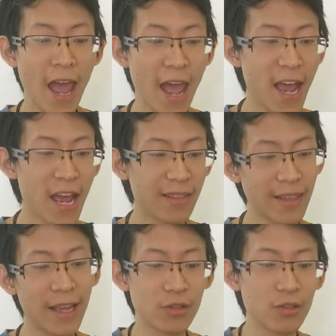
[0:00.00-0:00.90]
And
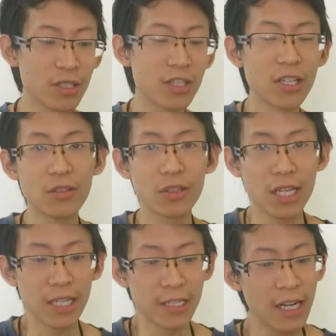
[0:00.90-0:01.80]
they do suggest to
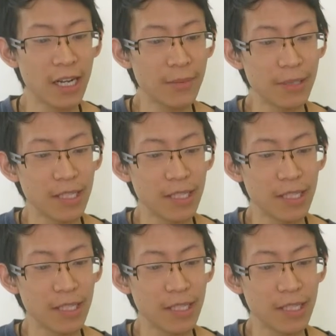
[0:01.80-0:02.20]
heat it up.